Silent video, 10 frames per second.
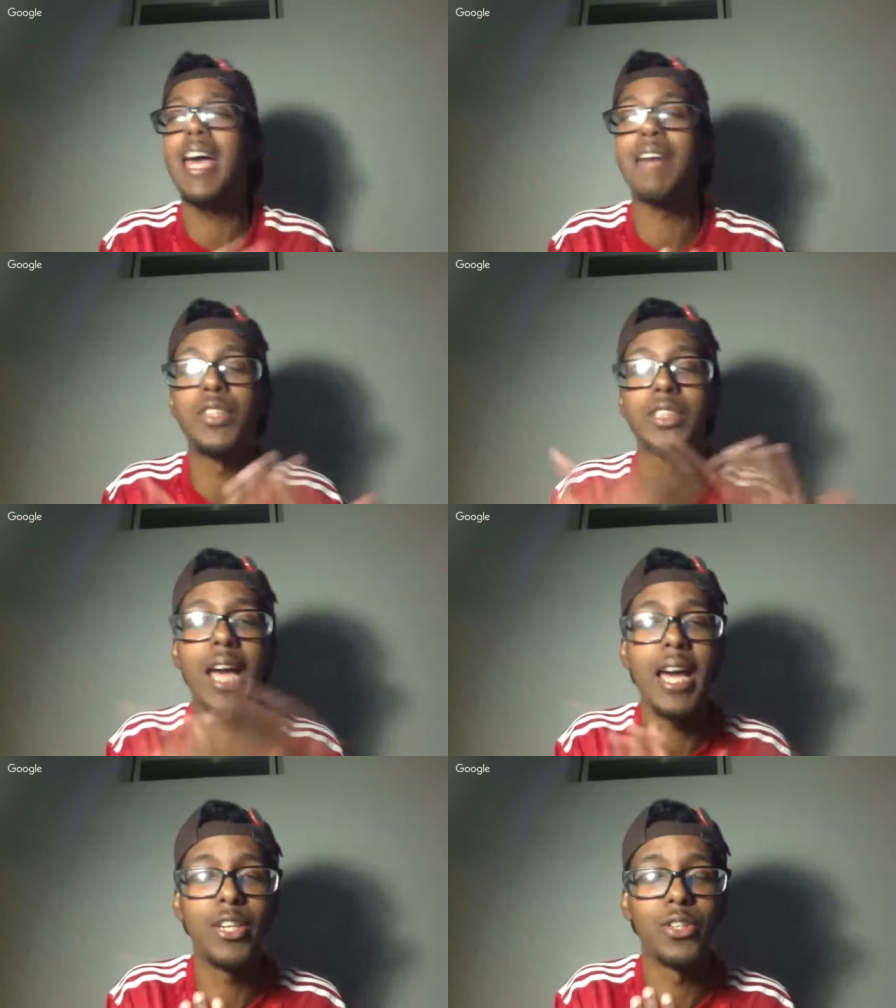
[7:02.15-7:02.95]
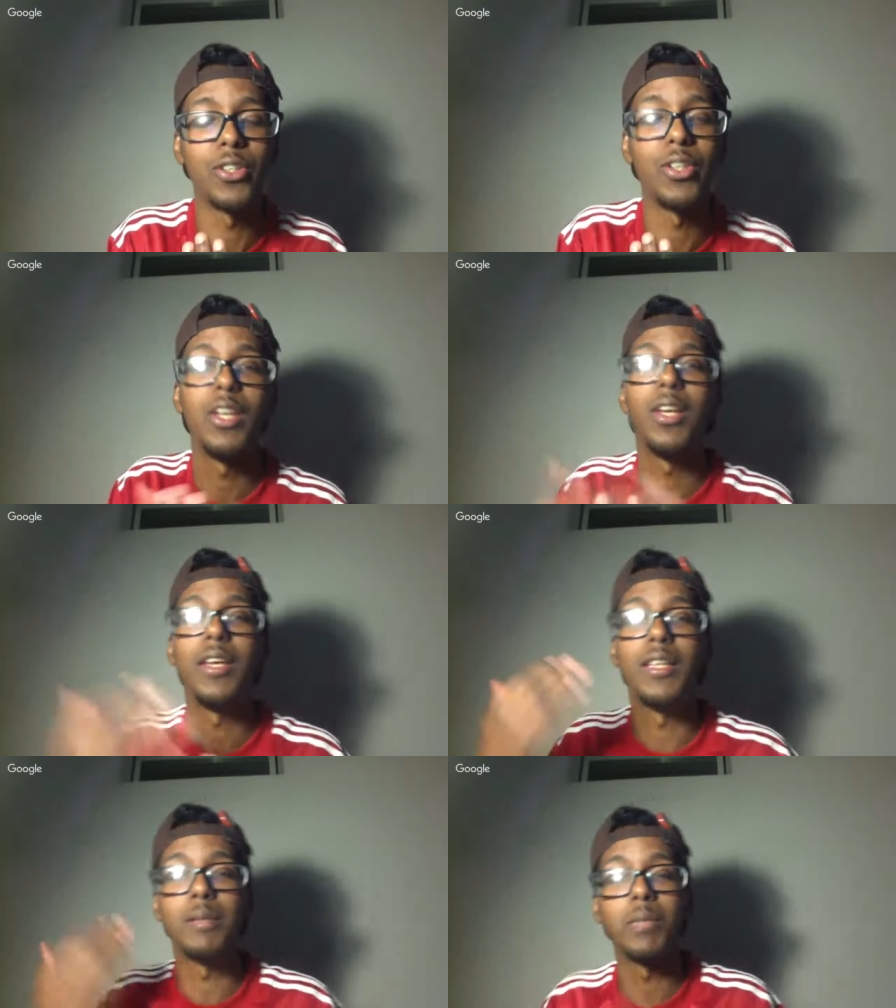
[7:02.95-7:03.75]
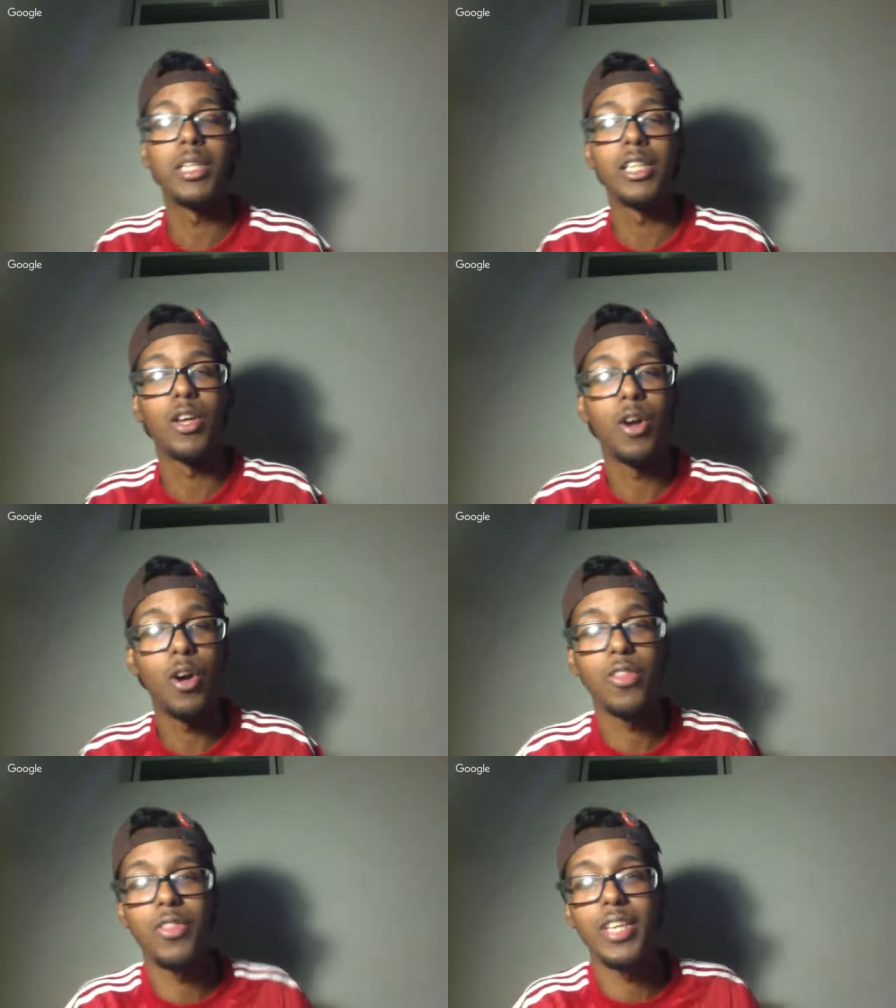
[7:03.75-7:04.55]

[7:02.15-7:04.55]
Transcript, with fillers: tiger in the middle of all this